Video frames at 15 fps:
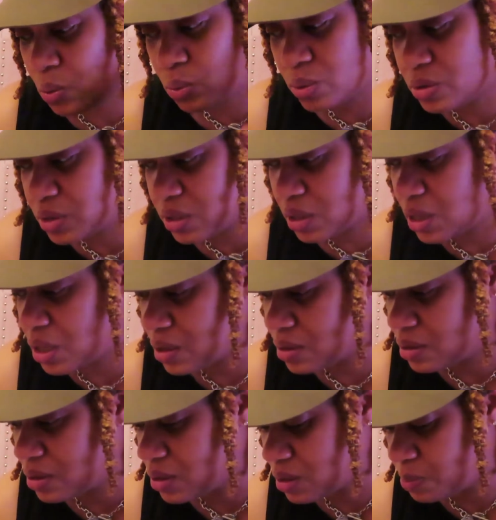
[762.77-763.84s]

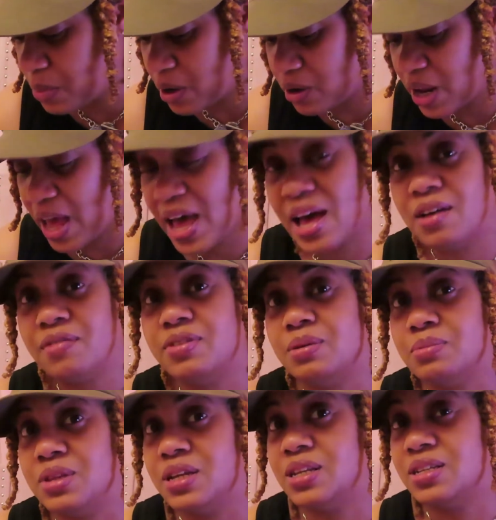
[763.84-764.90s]
It's better to have
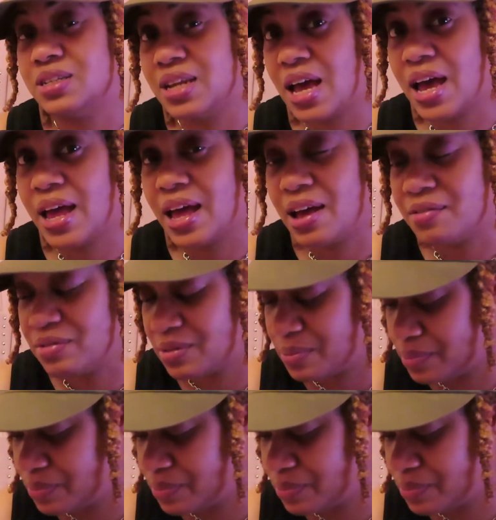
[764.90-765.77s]
them than to not have them.